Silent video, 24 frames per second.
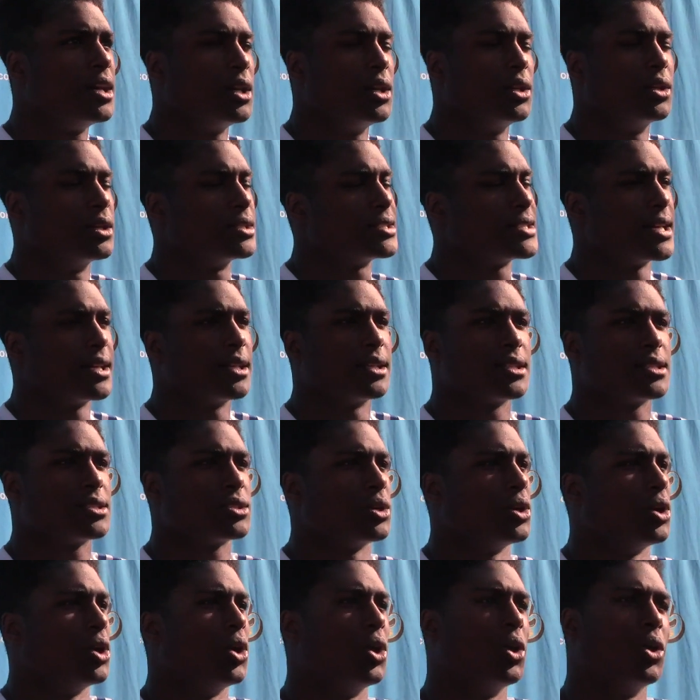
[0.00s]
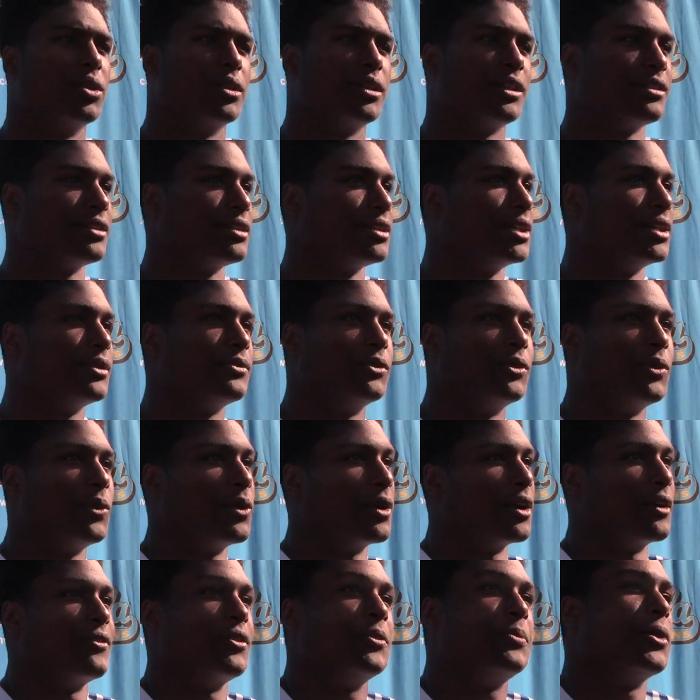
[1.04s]
you know, taking it to a whole nother level
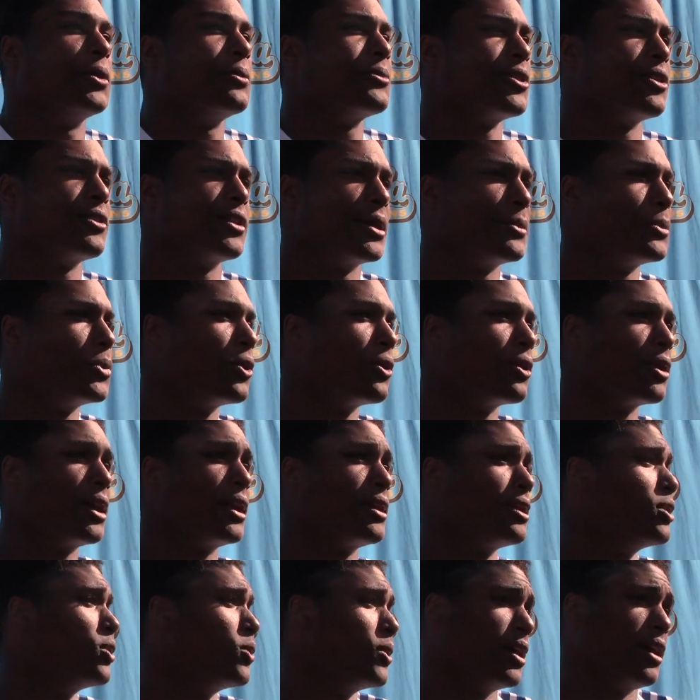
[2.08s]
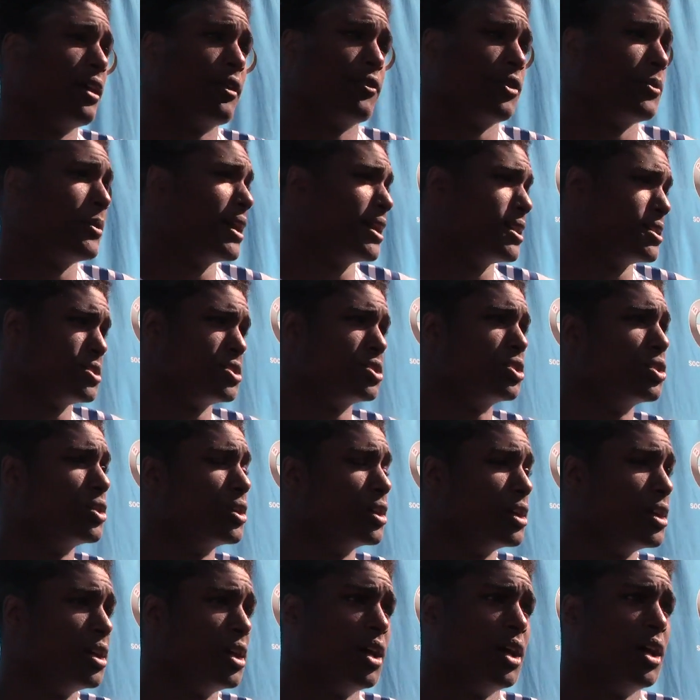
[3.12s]
where if you put me on that board, I know what everybody's
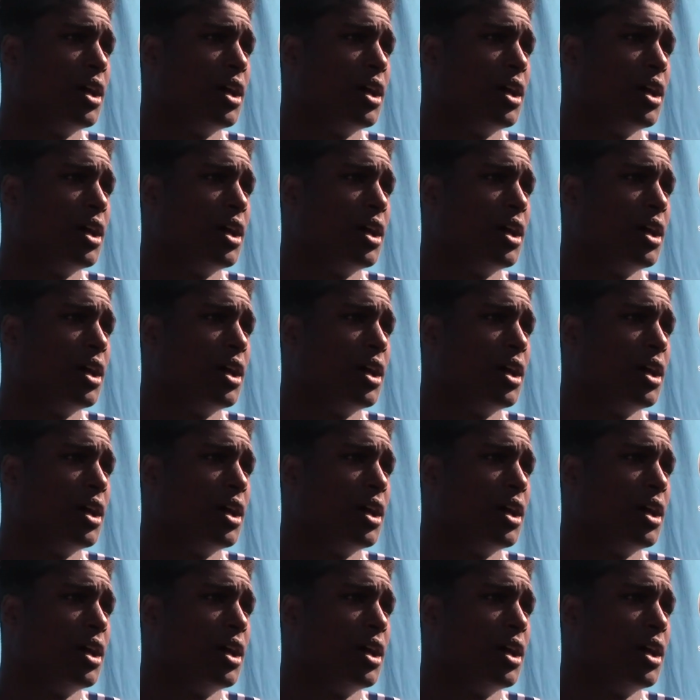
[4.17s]
doing.